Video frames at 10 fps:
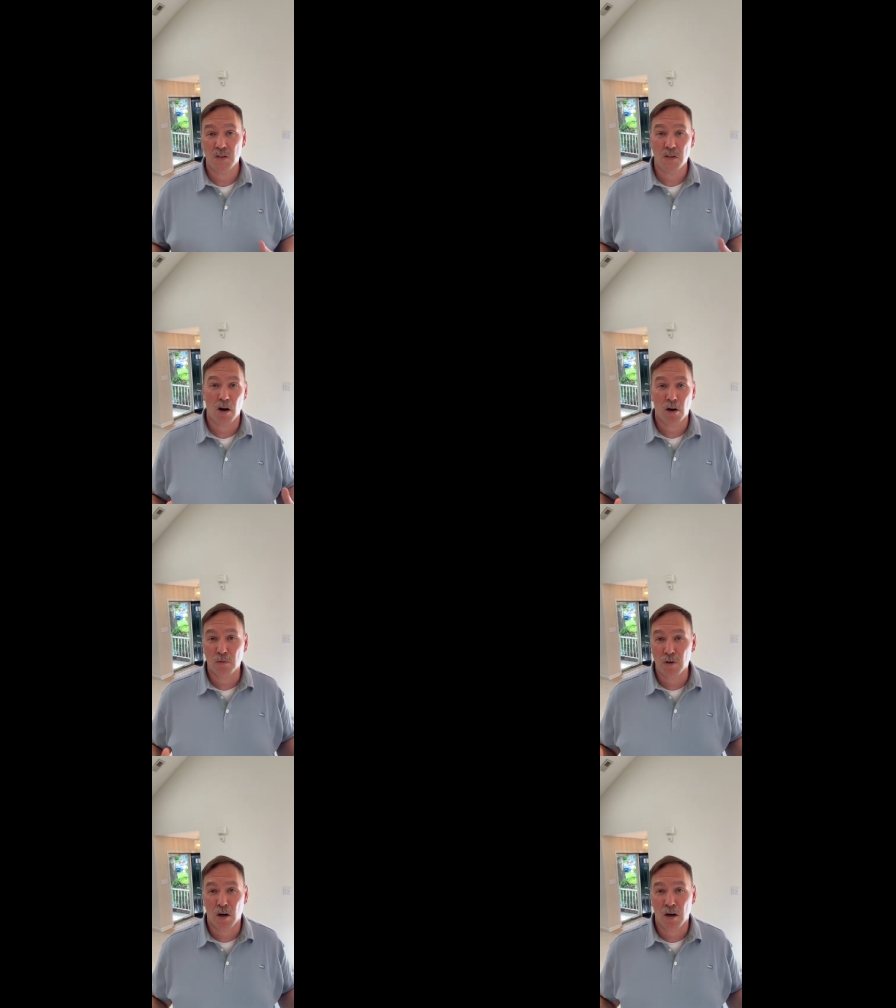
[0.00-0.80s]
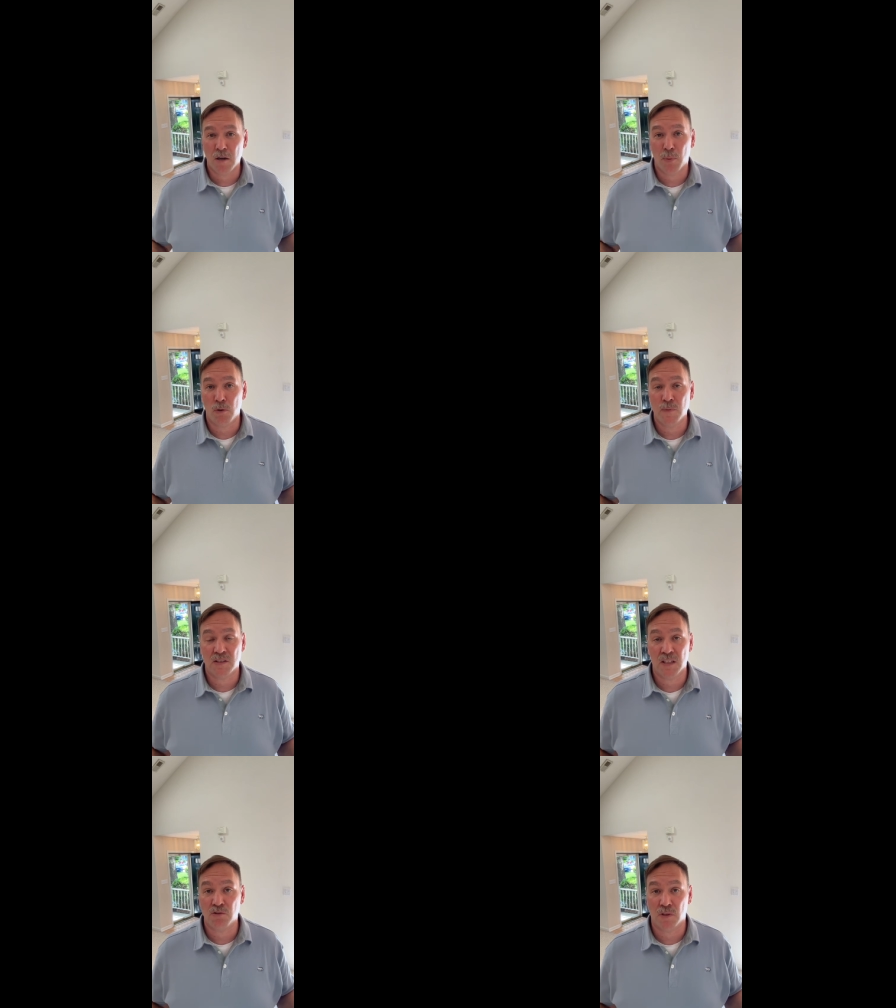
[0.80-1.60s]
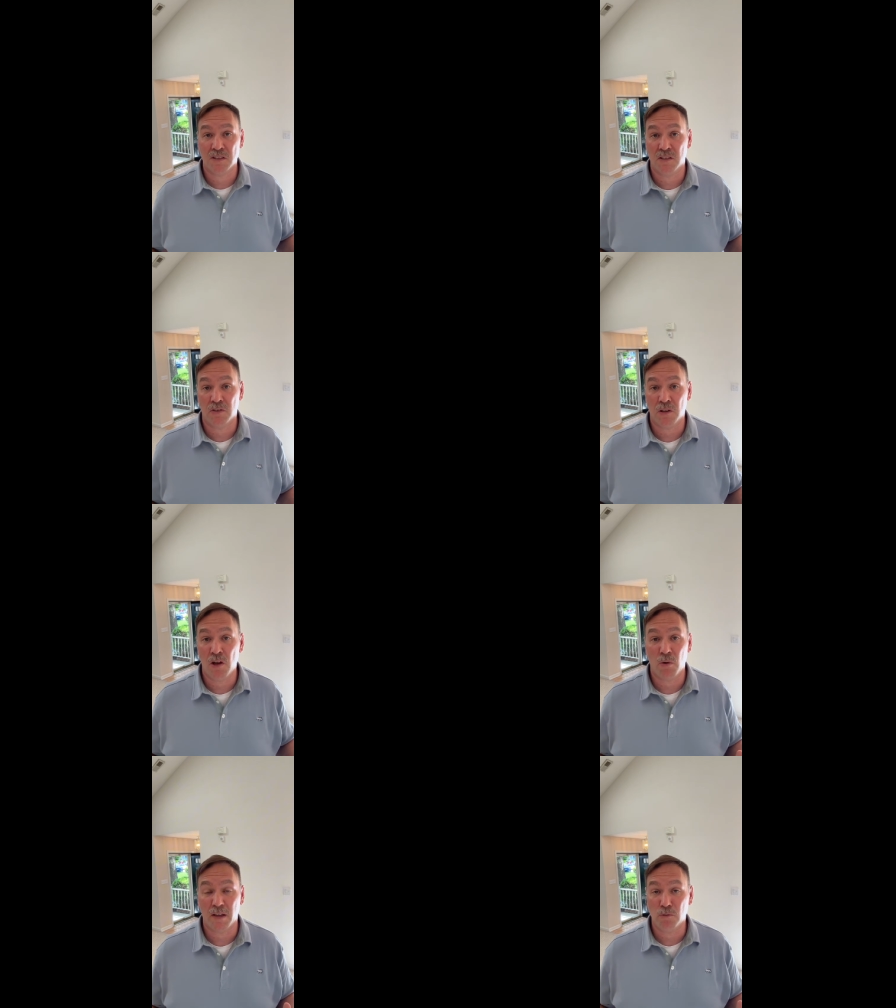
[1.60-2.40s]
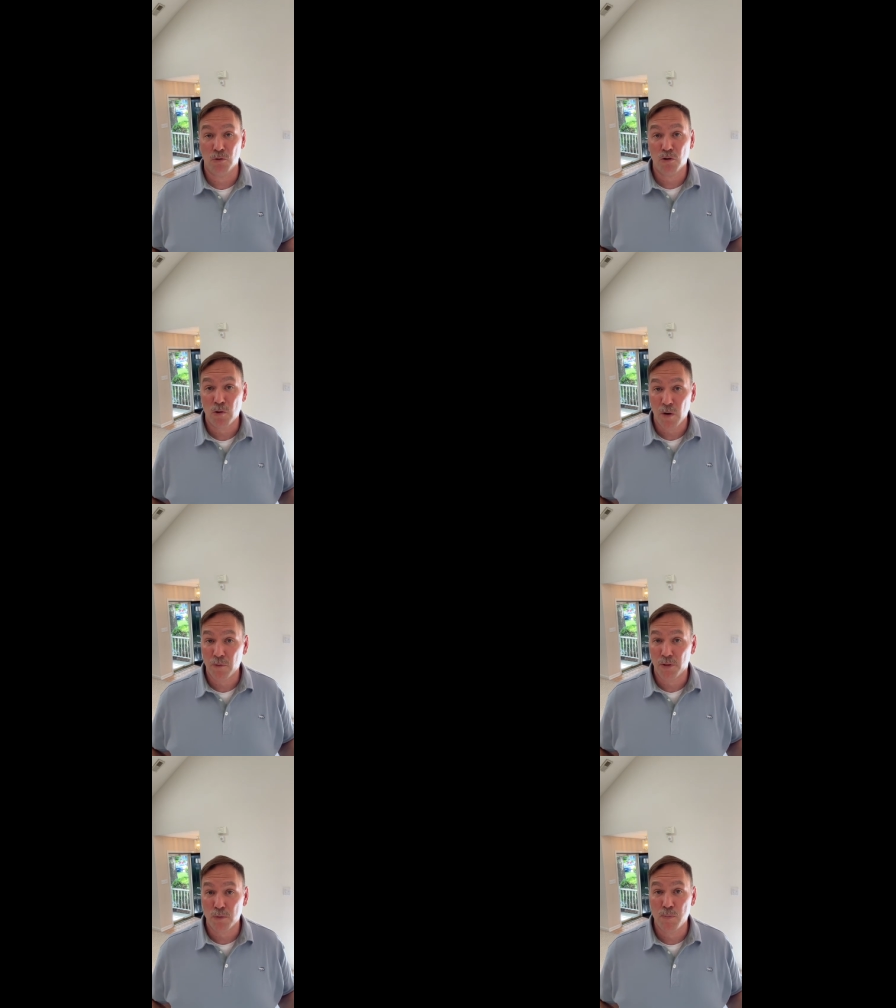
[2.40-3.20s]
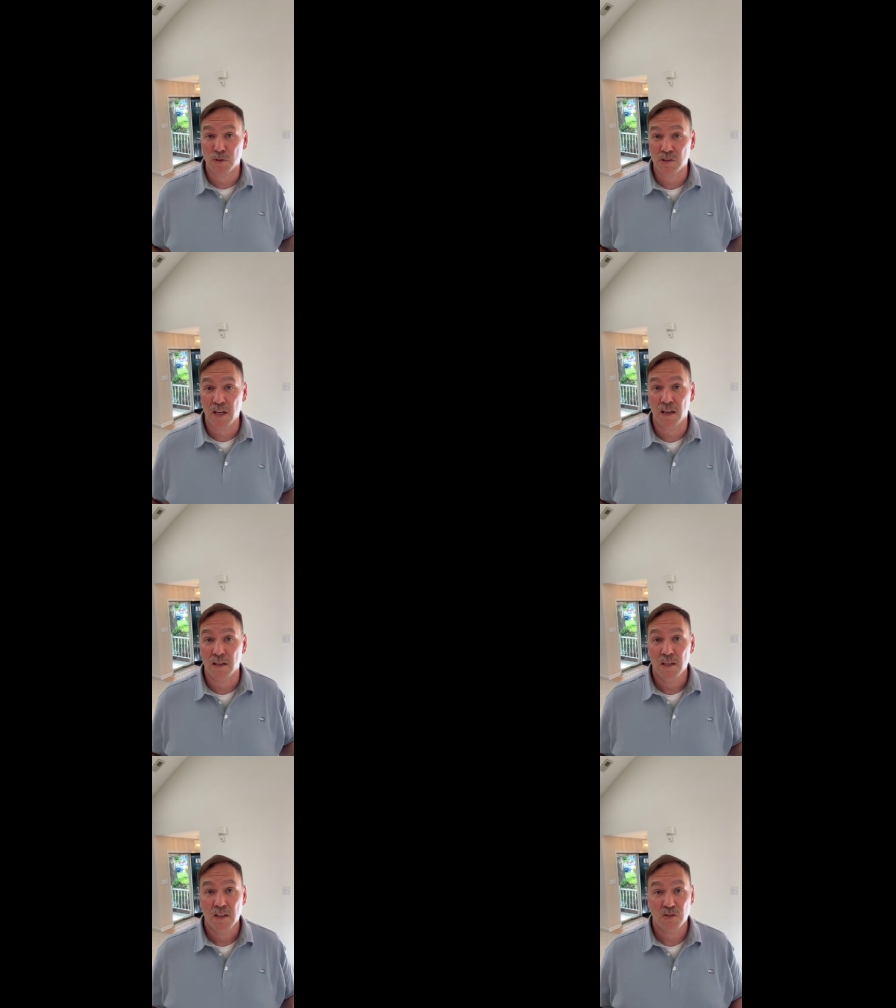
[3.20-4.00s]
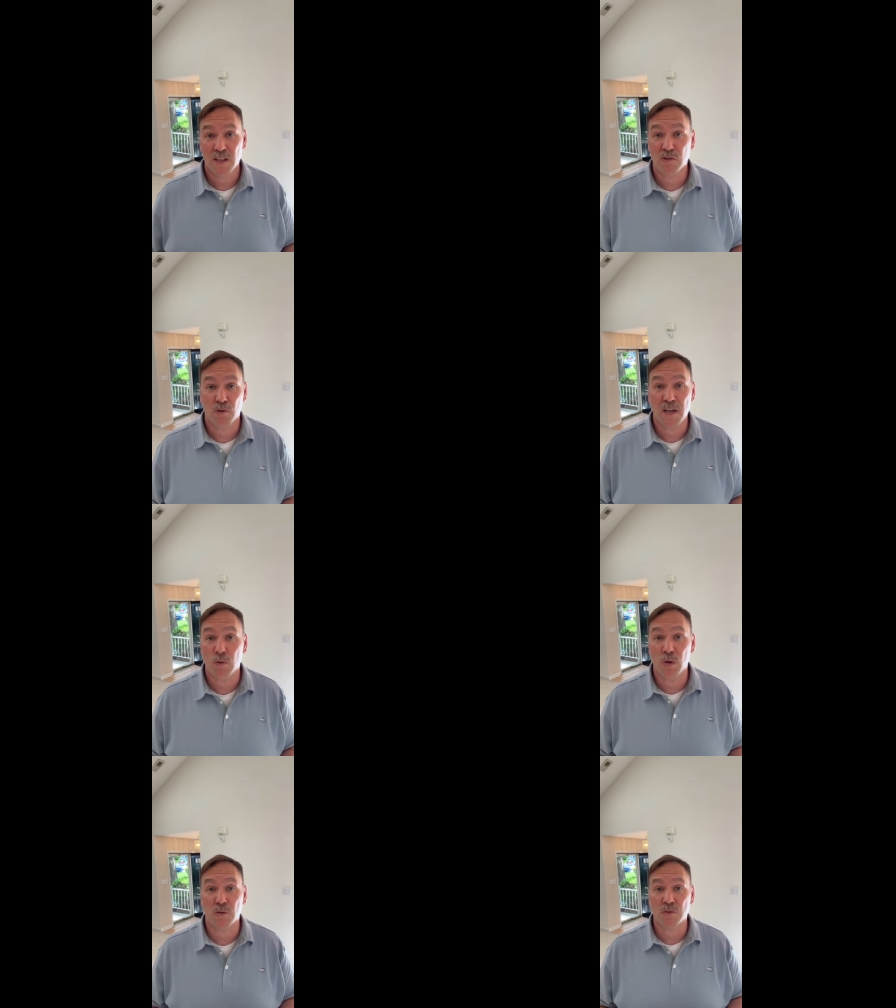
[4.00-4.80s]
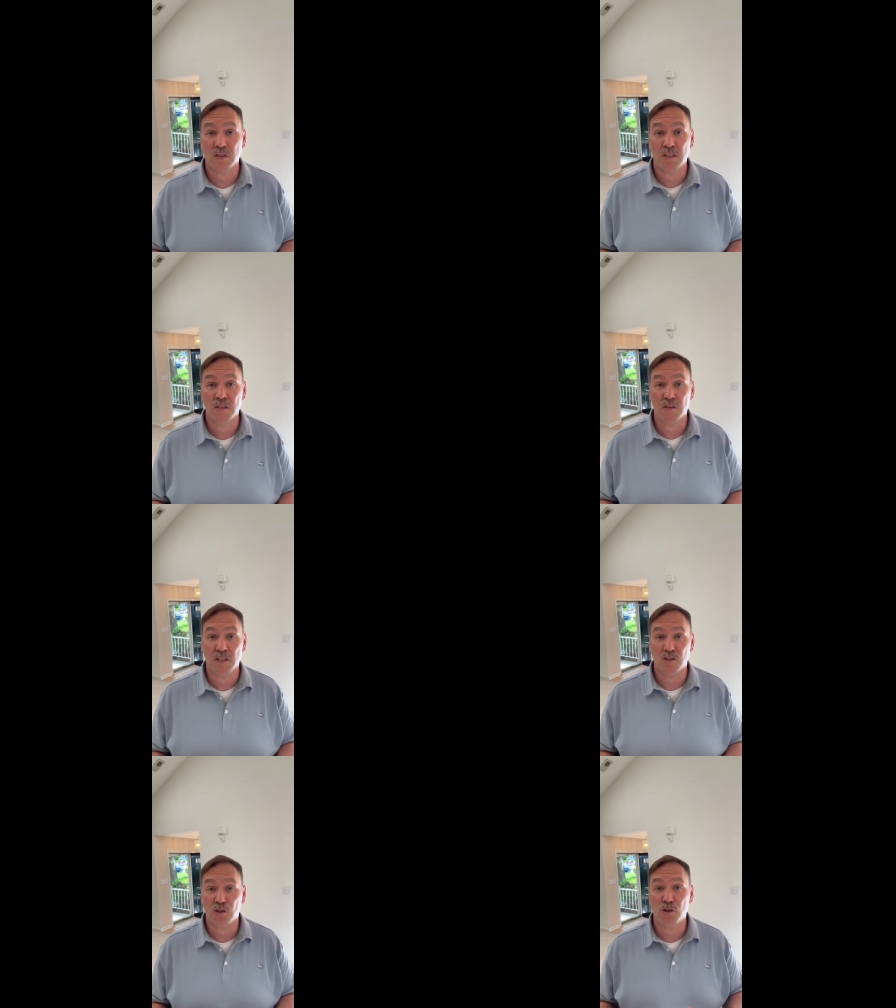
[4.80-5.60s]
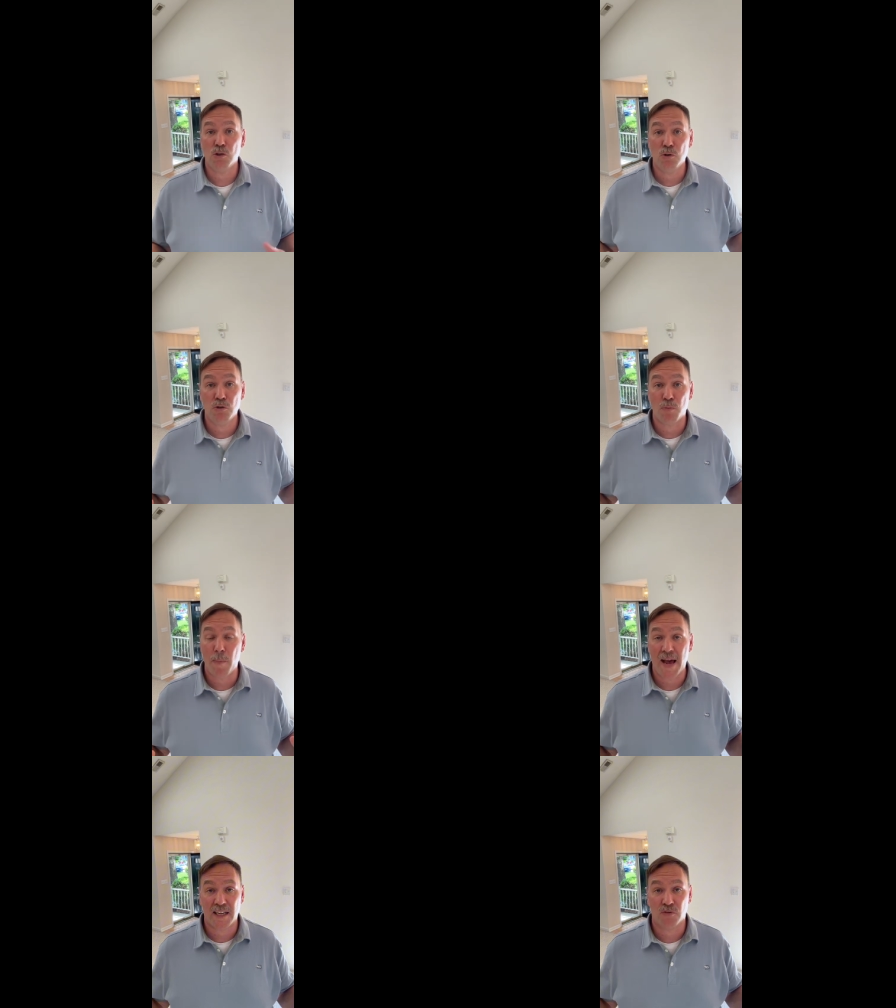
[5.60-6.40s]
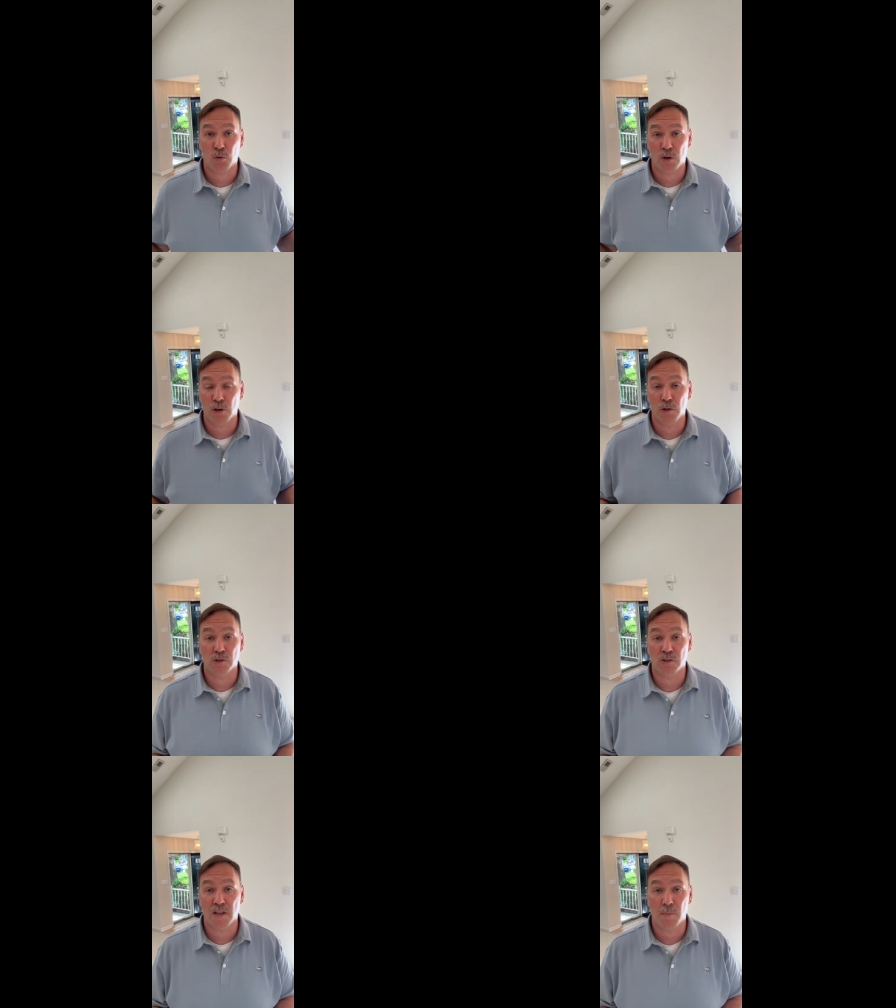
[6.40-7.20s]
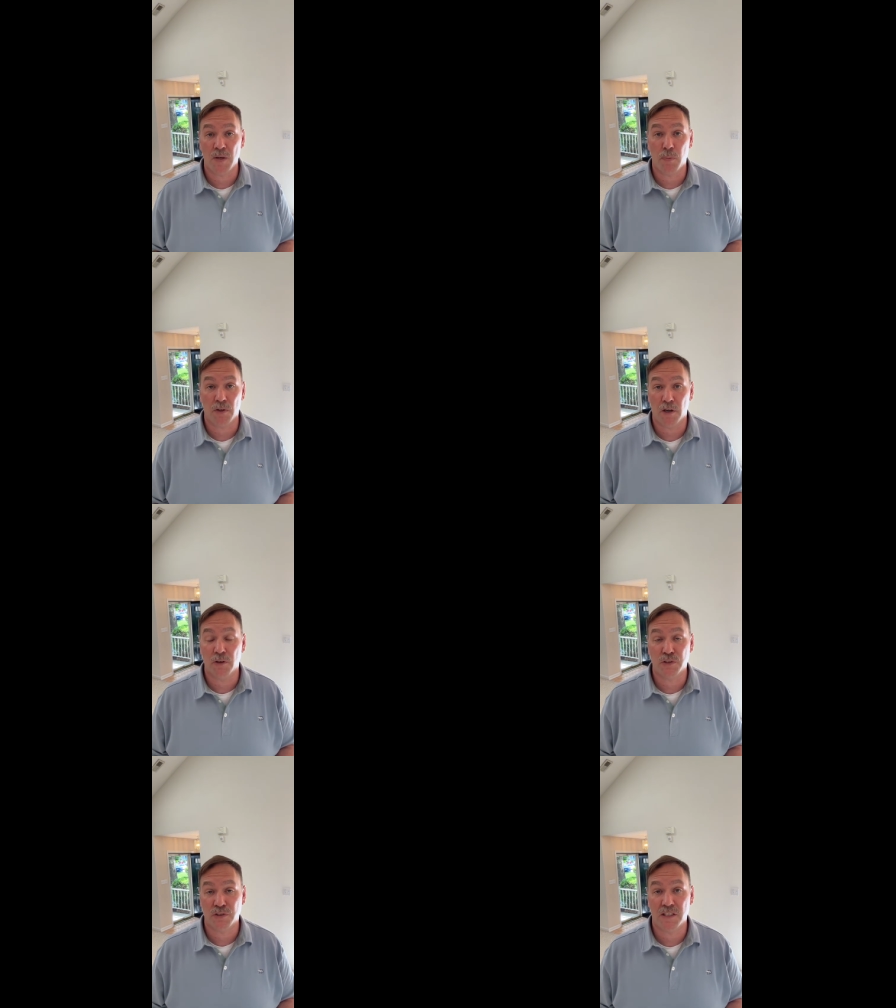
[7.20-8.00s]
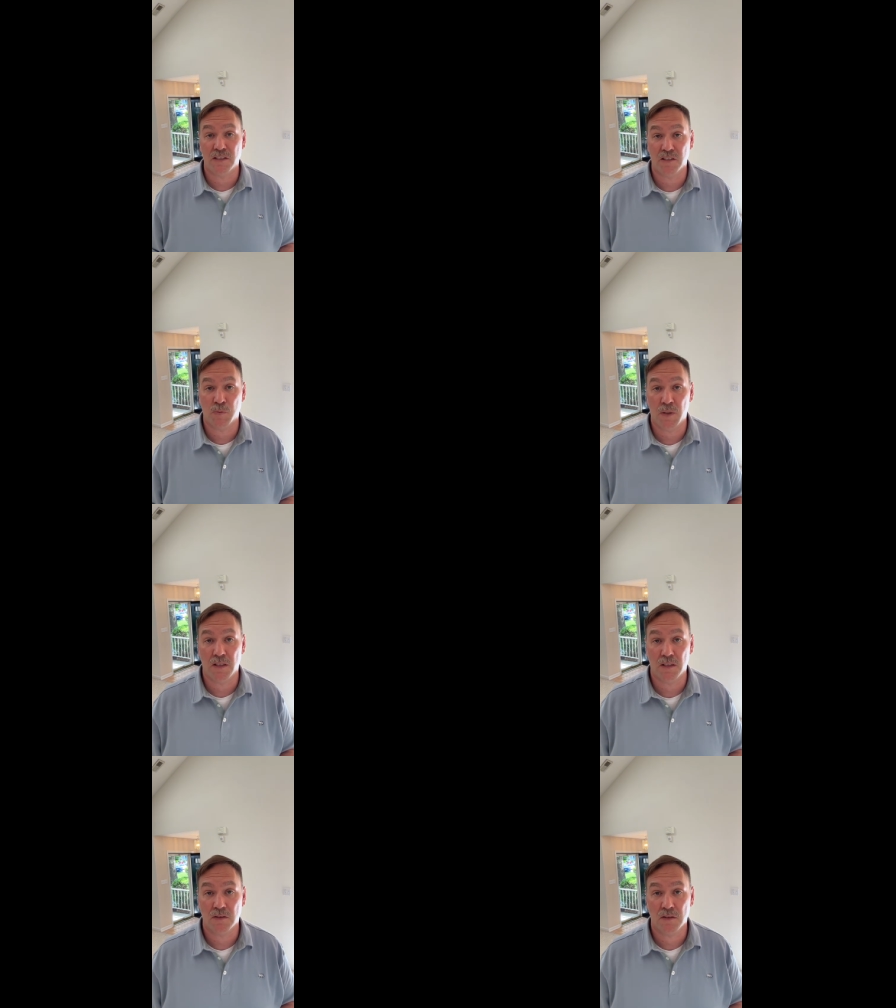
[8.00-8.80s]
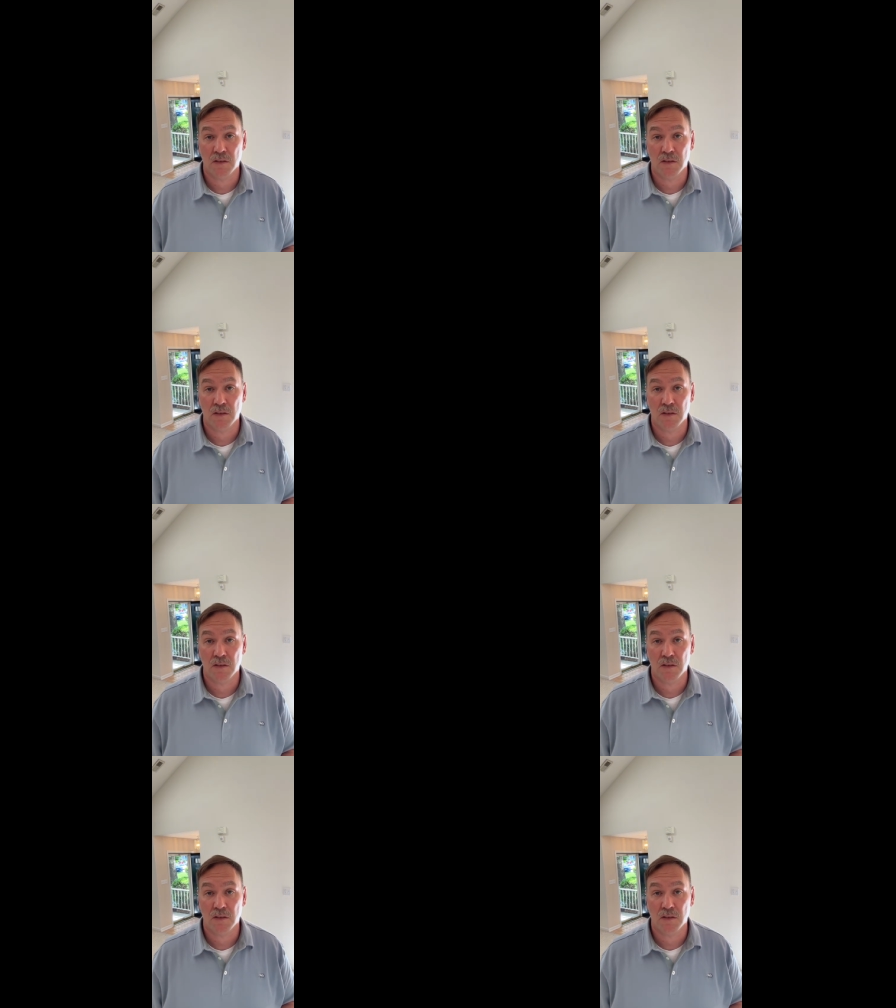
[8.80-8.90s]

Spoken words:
our unemployment stays relatively low, like usually around 3%. So that's great. We don't see these huge mass foreclosures that people in other cities experience.